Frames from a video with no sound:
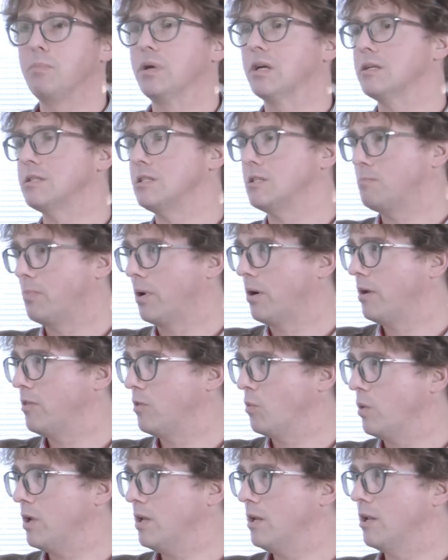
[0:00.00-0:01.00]
Because it's by
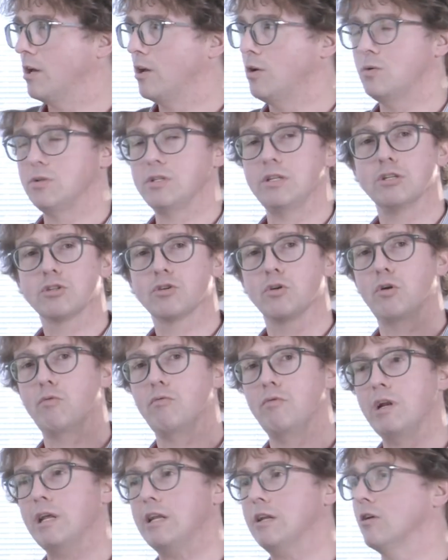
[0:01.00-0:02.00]
the windows and it's got a
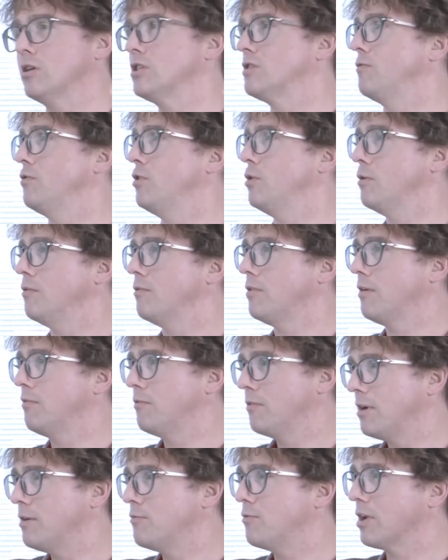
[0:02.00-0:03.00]
really nice view of their
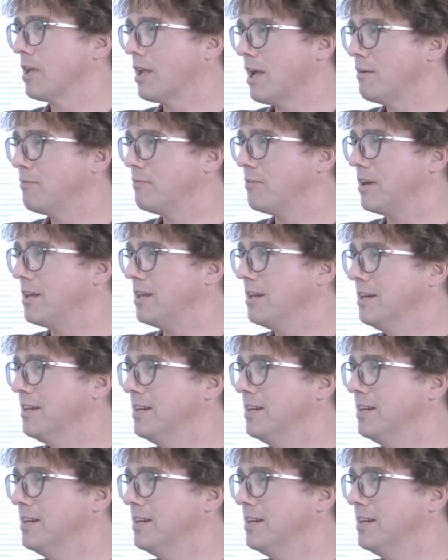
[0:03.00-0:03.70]
favourite cafe.